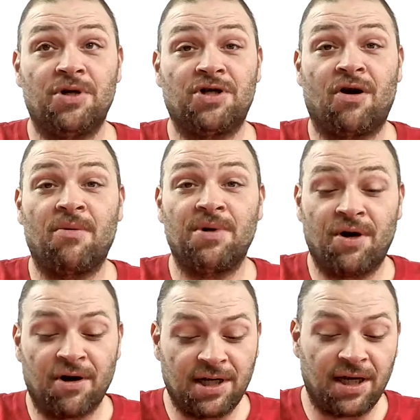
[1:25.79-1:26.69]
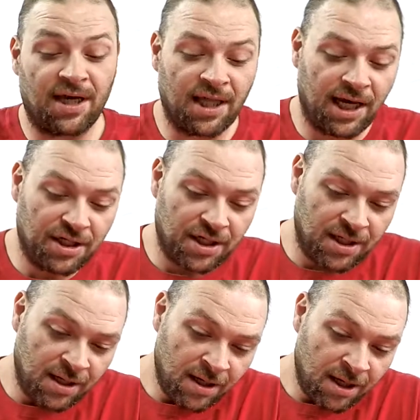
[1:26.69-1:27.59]
start with the
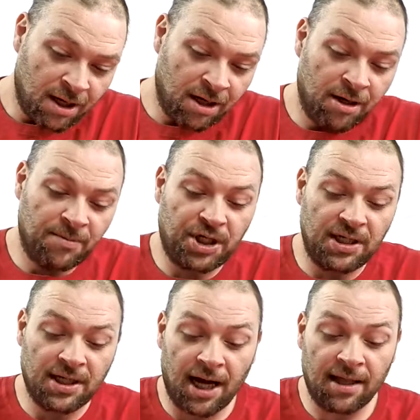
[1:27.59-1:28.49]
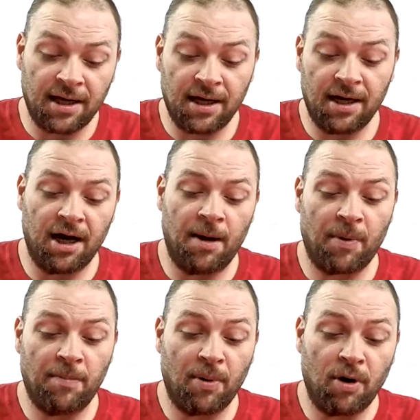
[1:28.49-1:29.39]
articulation. She's got the
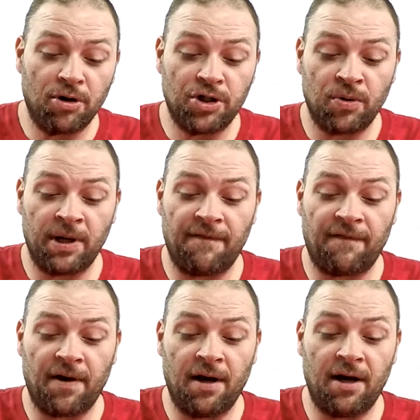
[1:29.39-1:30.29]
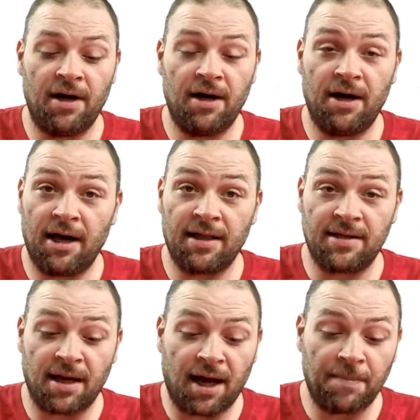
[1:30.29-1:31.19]
upper ball joint at the
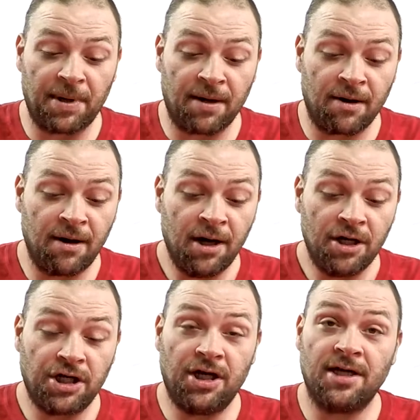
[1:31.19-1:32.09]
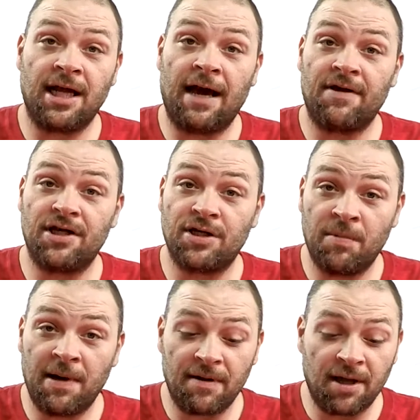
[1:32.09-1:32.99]
top here. She doesn't have
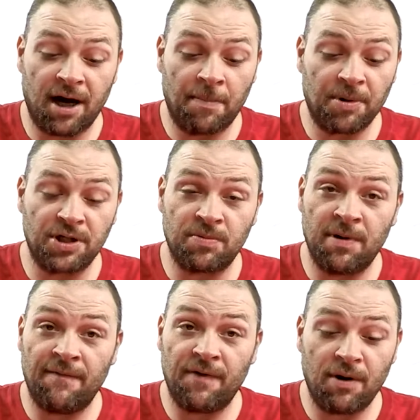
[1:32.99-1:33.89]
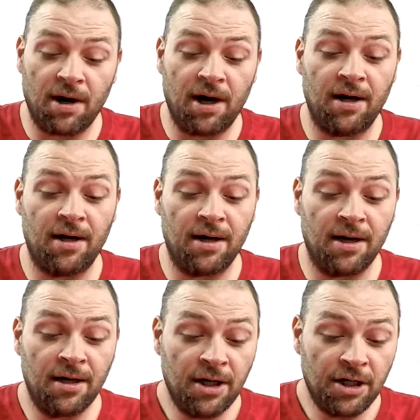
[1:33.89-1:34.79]
the upper swivel.
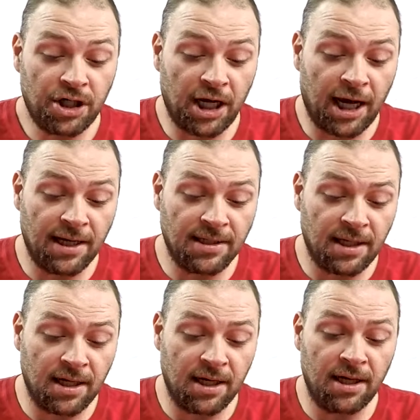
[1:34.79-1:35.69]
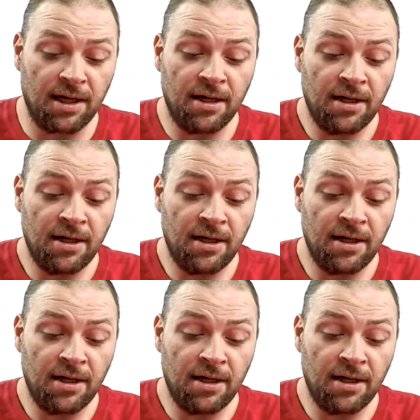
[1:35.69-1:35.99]
She has the